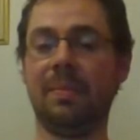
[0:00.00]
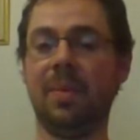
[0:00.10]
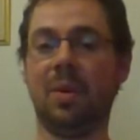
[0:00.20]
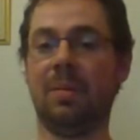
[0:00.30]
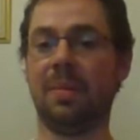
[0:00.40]

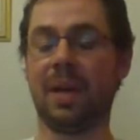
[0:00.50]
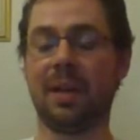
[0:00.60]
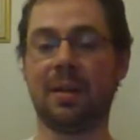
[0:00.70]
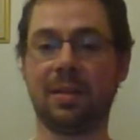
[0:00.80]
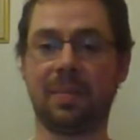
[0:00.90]
more
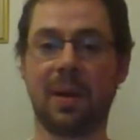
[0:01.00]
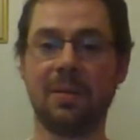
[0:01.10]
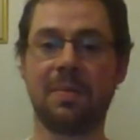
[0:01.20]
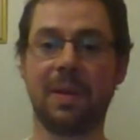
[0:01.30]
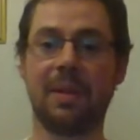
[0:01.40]
money, I
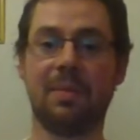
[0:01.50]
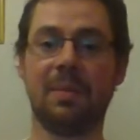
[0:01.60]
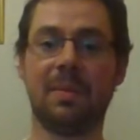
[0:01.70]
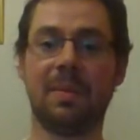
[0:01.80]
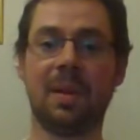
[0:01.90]
suppose, but
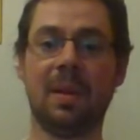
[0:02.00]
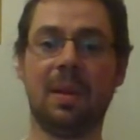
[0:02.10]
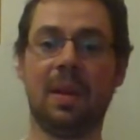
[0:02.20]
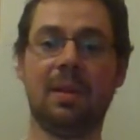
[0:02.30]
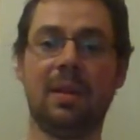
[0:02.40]
then
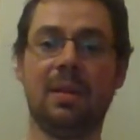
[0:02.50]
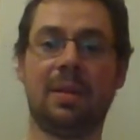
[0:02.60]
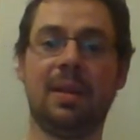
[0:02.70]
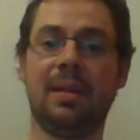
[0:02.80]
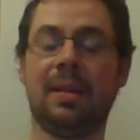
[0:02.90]

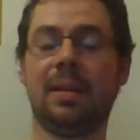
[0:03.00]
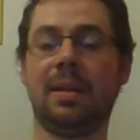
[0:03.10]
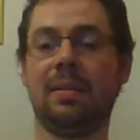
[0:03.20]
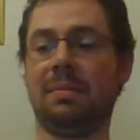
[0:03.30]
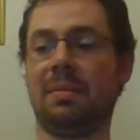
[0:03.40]
there's